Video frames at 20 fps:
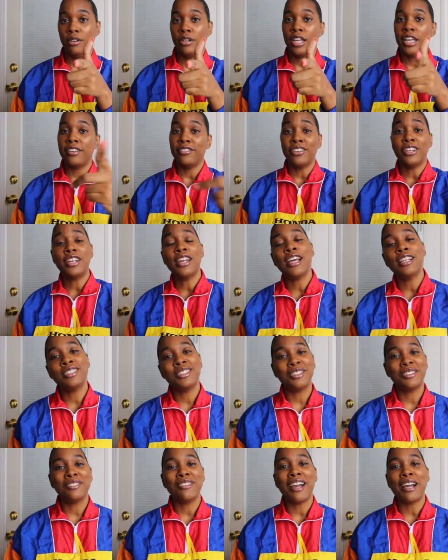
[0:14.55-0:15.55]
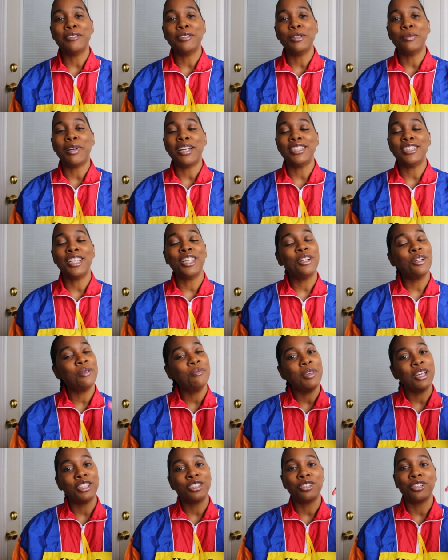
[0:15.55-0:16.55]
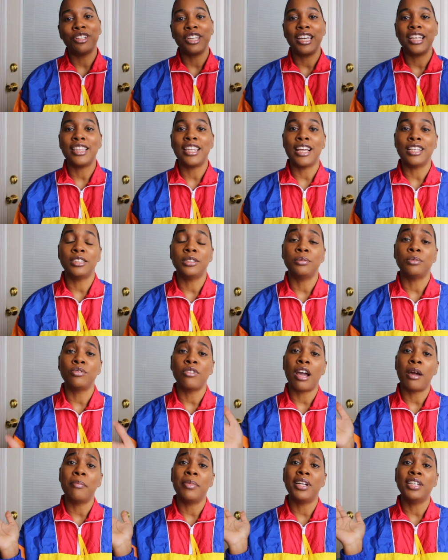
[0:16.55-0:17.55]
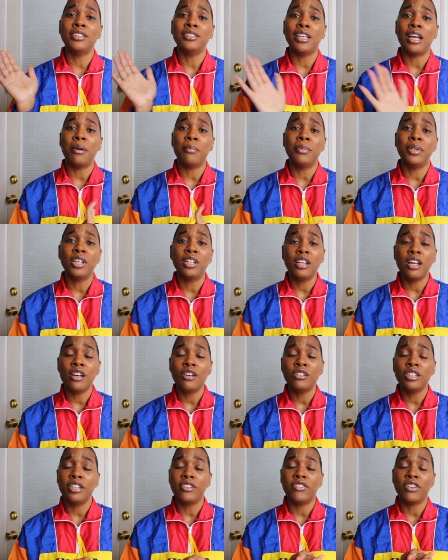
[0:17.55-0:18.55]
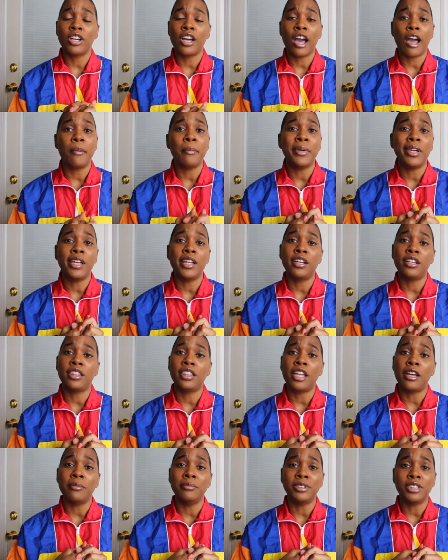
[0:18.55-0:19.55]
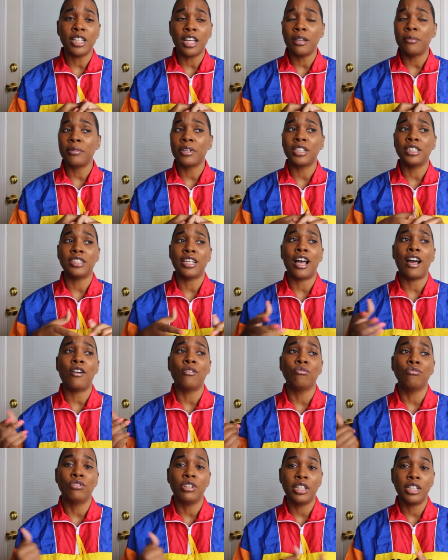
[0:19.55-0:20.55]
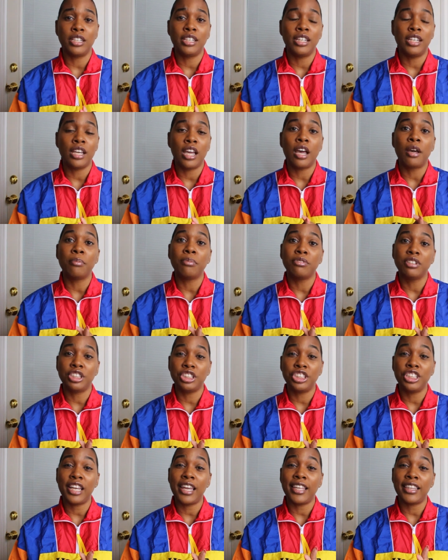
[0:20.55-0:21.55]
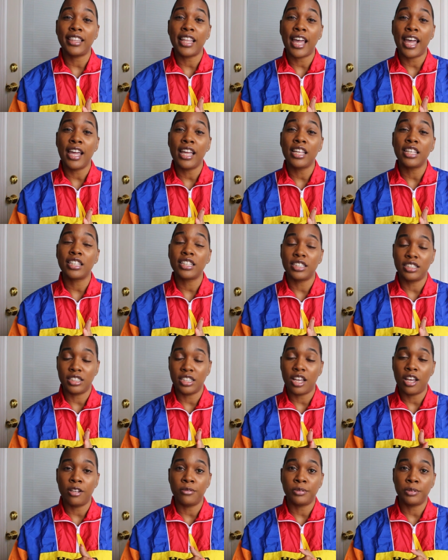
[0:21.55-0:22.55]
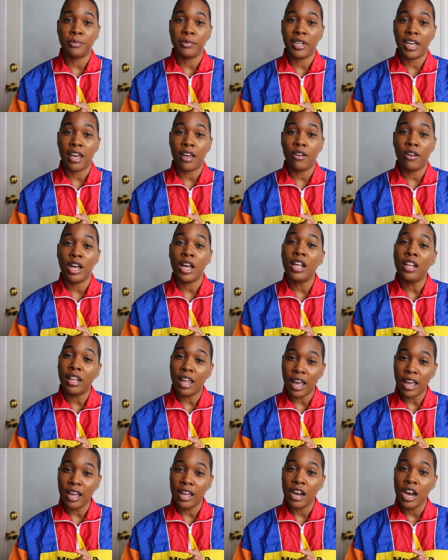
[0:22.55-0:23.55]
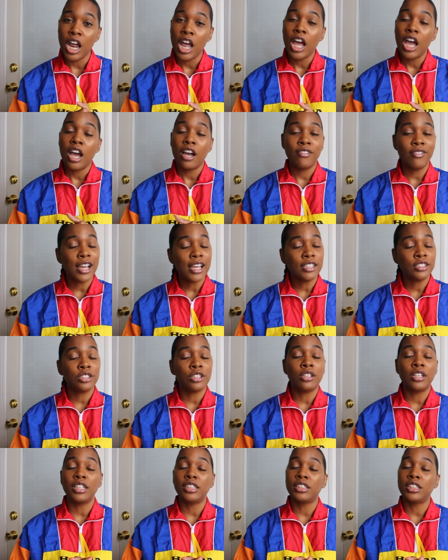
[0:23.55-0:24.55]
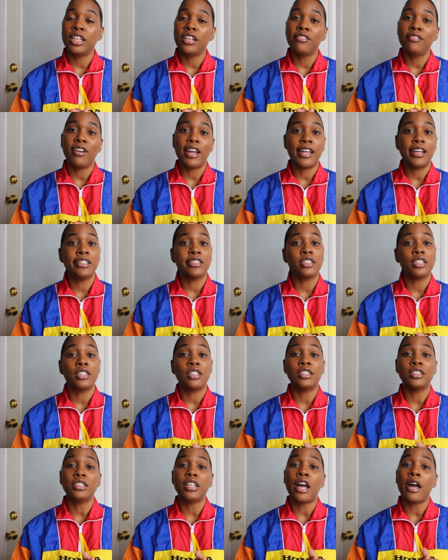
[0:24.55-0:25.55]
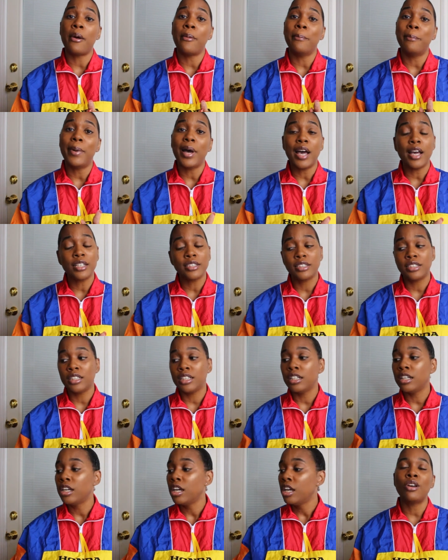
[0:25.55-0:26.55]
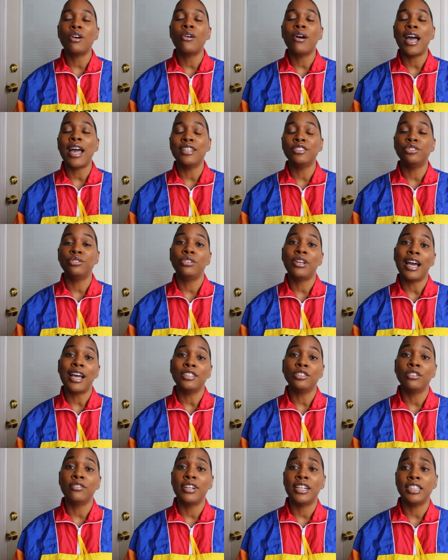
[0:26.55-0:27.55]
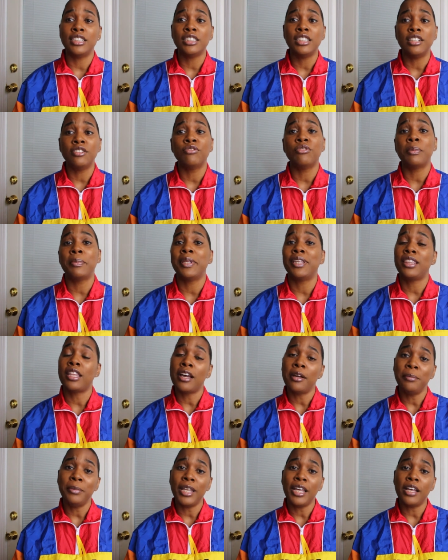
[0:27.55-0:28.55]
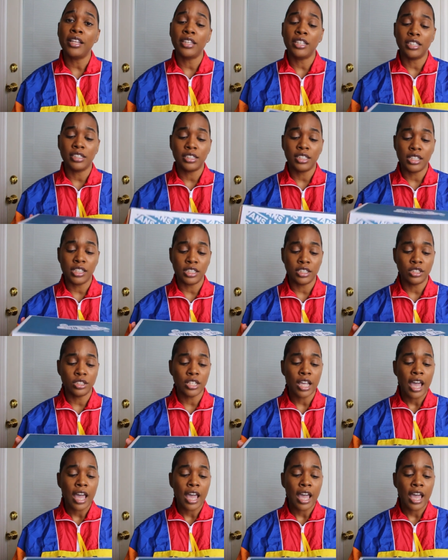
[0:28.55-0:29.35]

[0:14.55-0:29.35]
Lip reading: if you're not subscribed to my channel, make sure you hit that subscribe button down below, leave a comment and a thumbs up because I'll really appreciate that because it helps me out a lot. Alright, so let's get right into this unboxing. So as you guys already seen from the thumbnail, this is